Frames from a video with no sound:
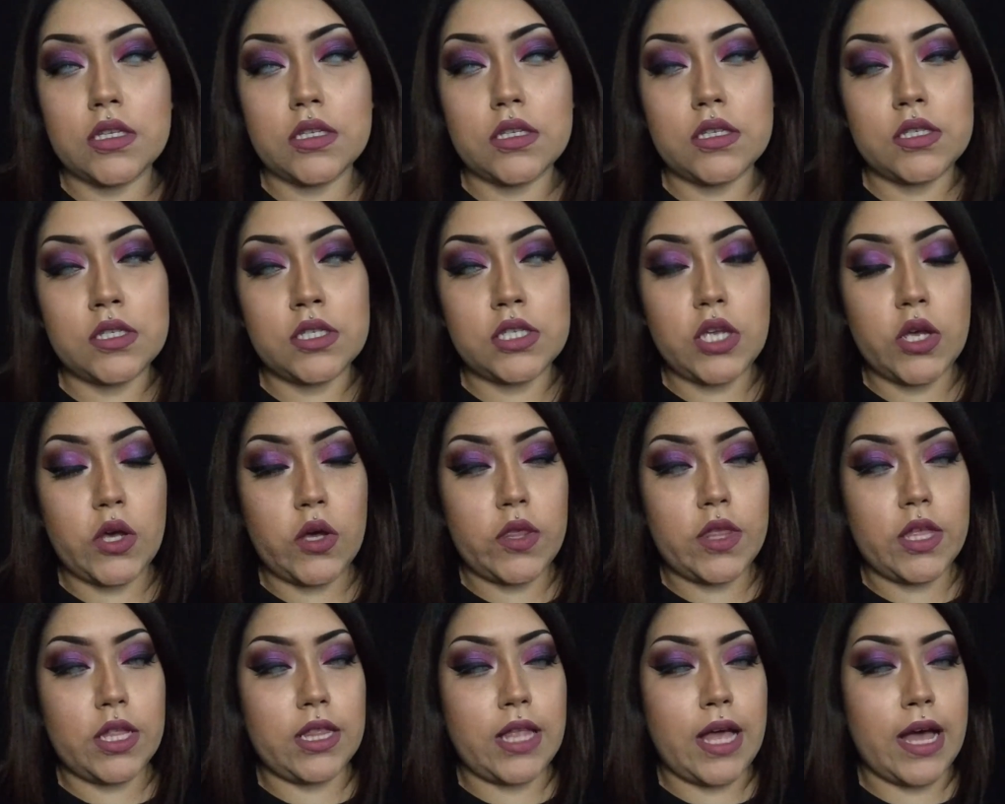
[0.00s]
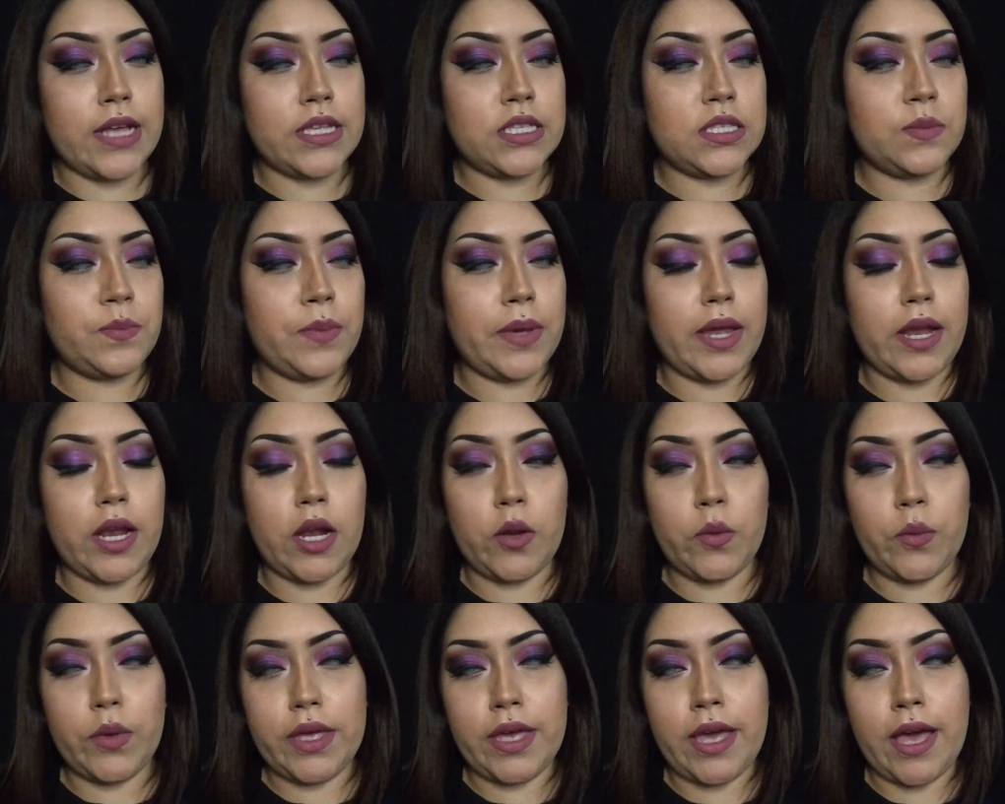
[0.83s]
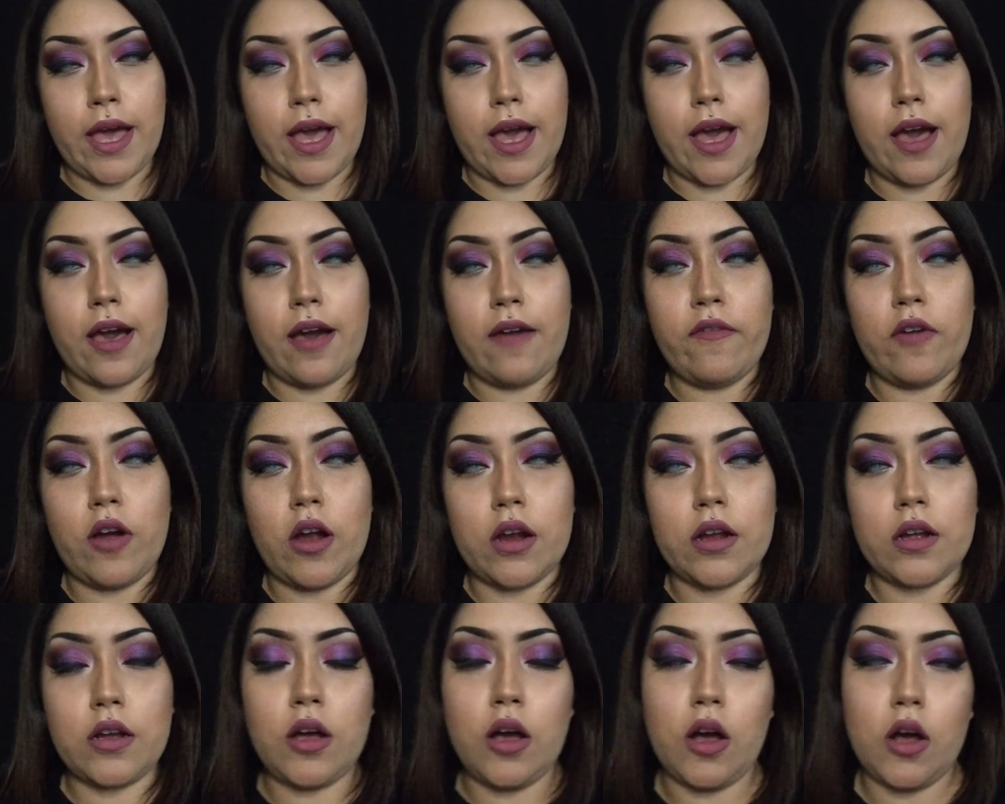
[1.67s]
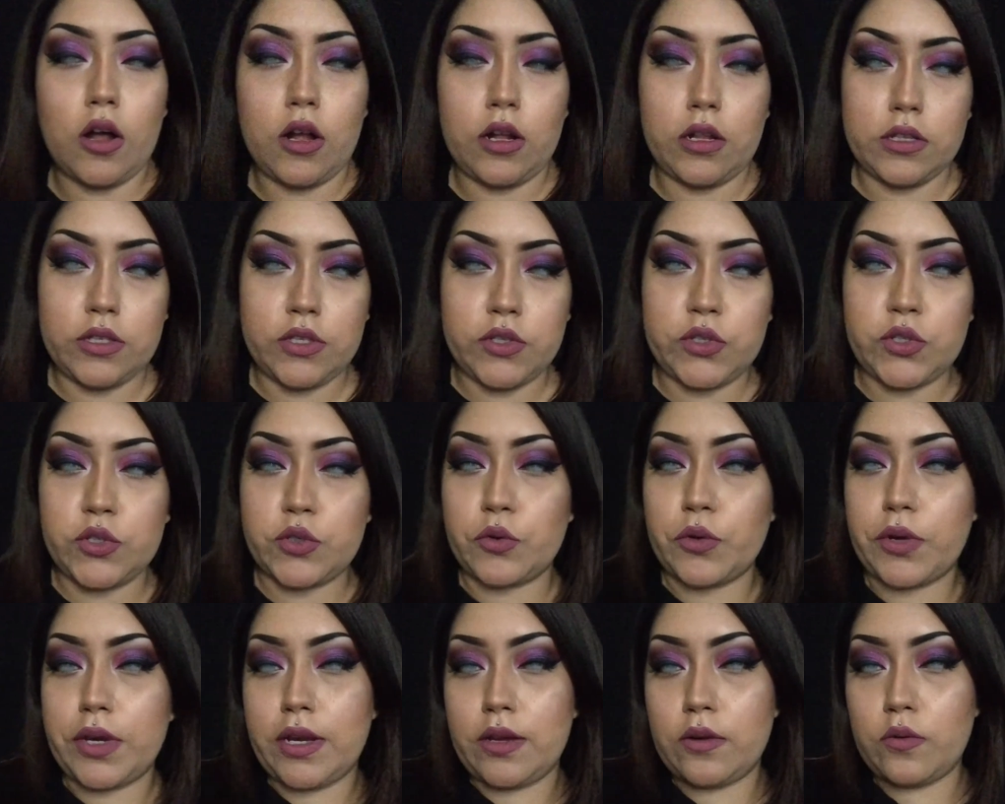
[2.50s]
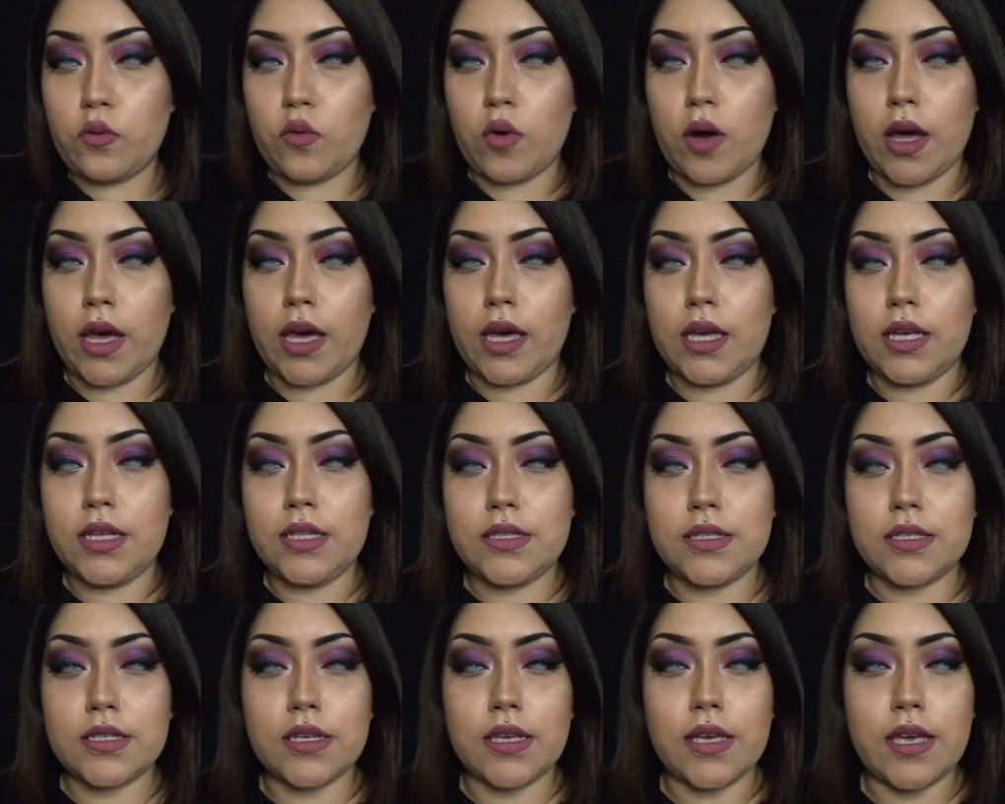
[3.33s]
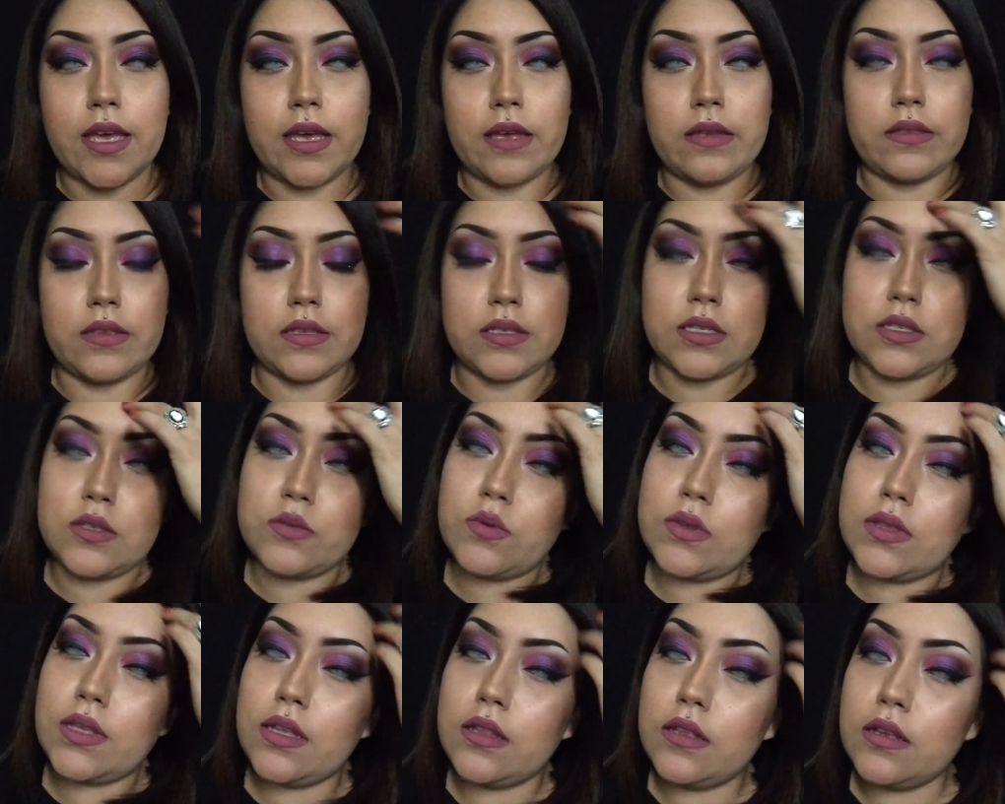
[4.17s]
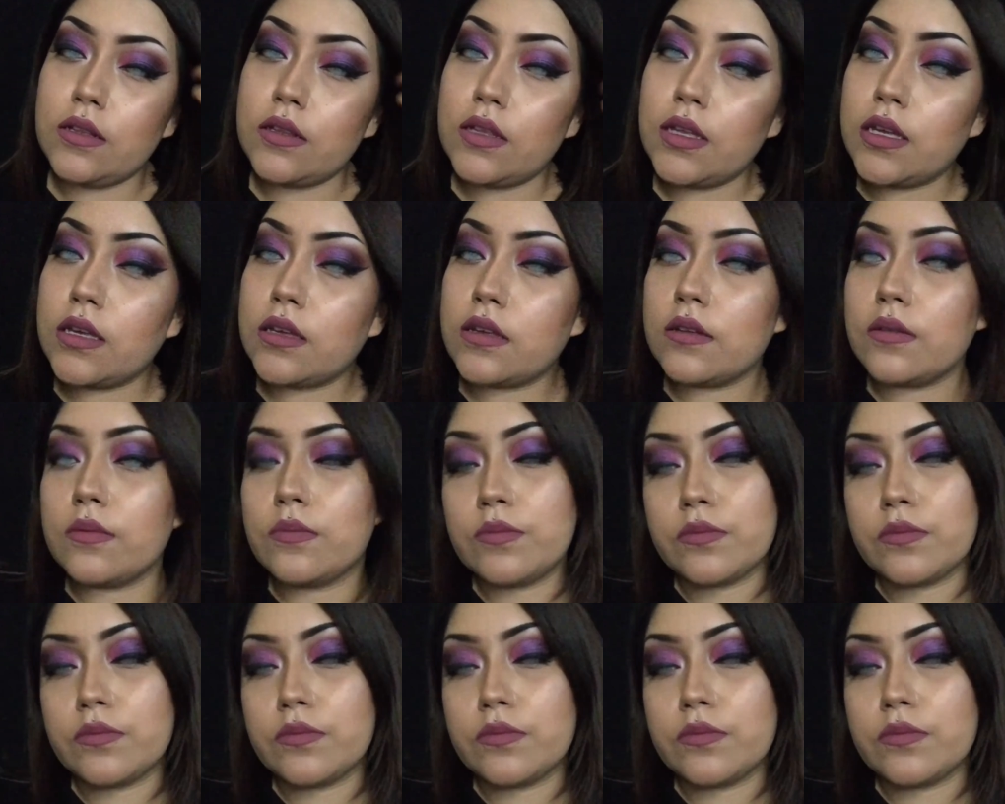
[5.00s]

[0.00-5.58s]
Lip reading: So the last pair we have are called Screen White, and this is what they look like.